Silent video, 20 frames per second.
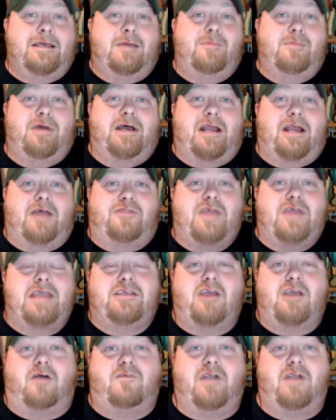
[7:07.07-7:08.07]
But uh, thank
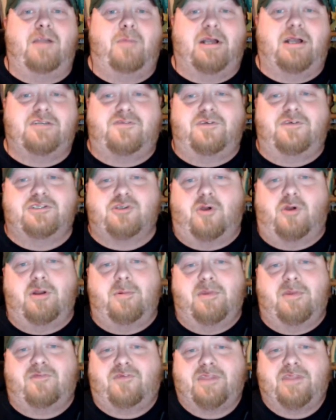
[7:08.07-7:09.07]
y'all very much for joining
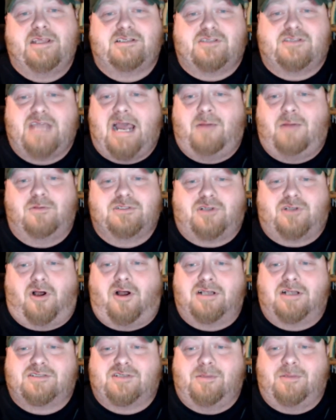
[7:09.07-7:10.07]
me for this. That was
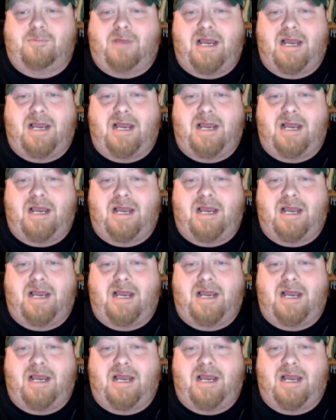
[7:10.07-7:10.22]
awesome.